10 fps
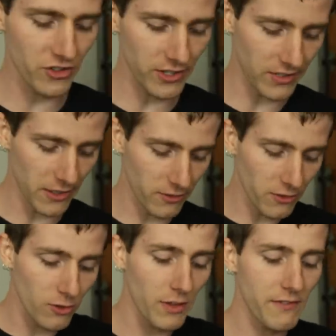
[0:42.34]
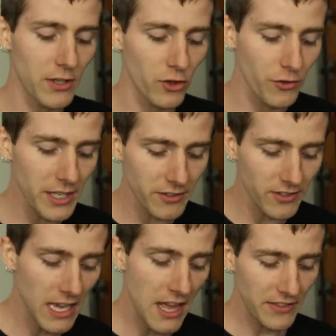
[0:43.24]
G sensor, so they've
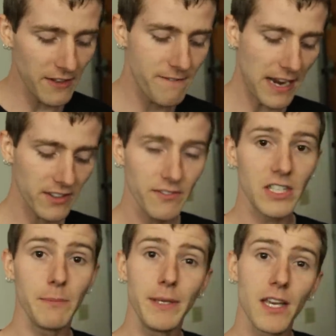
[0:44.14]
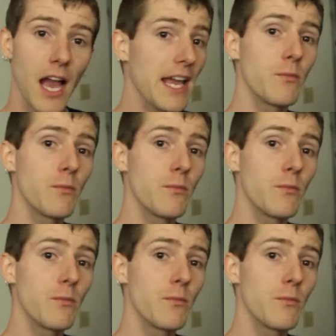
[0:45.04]
increased the effective D P I,